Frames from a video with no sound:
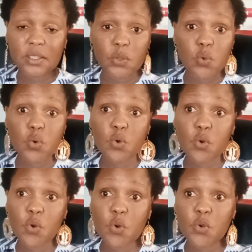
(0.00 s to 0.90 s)

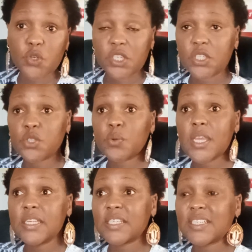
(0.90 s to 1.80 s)
You, she
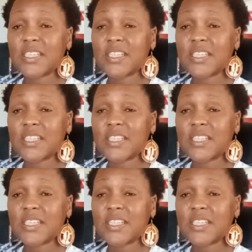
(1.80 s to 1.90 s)
swears,